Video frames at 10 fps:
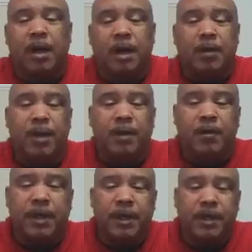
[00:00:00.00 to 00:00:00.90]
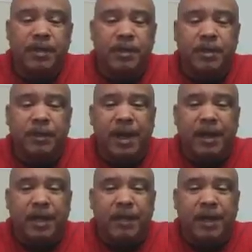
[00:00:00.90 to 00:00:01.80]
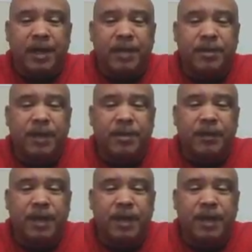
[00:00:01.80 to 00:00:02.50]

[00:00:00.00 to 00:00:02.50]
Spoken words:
I want to get into some IDPA stuff,